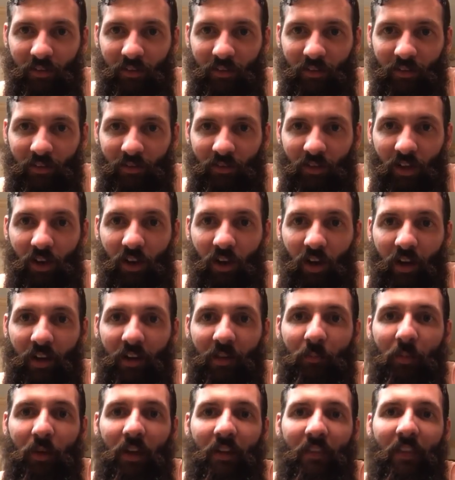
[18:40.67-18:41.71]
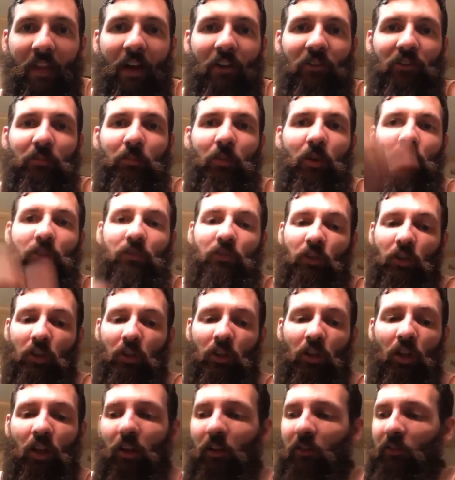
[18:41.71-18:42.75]
No, I didn't pay $1,000 for
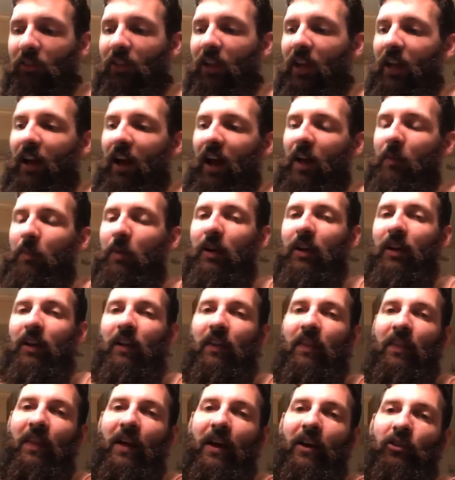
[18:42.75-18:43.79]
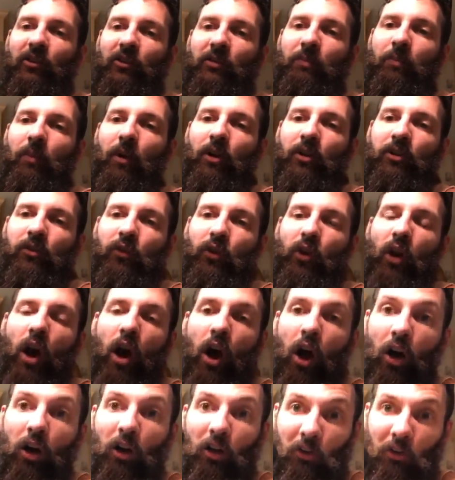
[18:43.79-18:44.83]
gloves. I paid $1,000 for
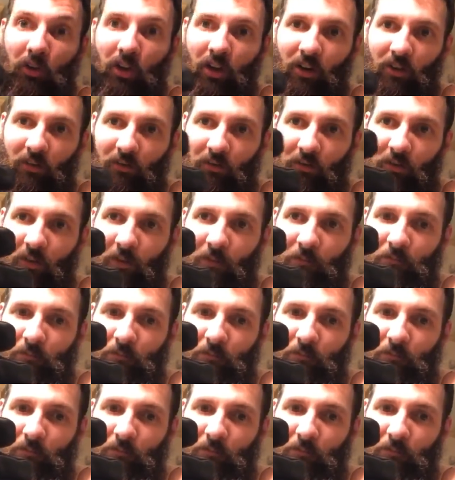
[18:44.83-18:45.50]
a glove.